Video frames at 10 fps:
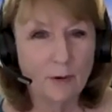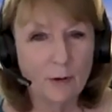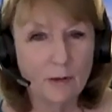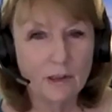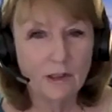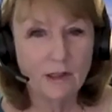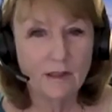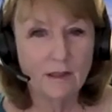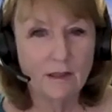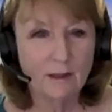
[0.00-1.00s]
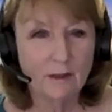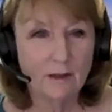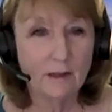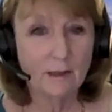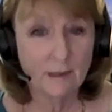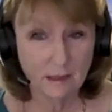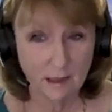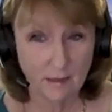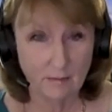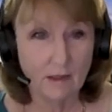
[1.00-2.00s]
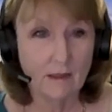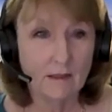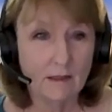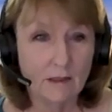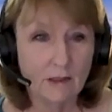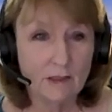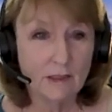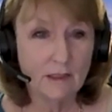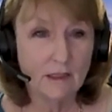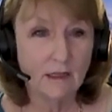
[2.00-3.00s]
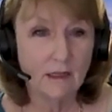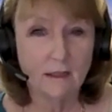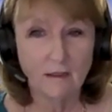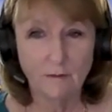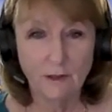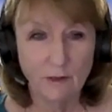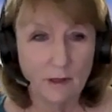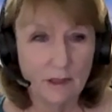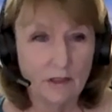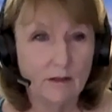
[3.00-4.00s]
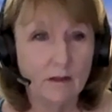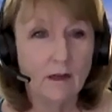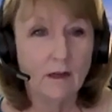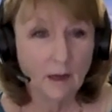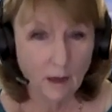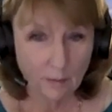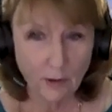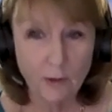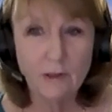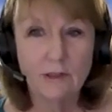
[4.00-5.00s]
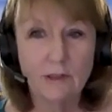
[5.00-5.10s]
approach and the theory the same, the contingency and configuration approach.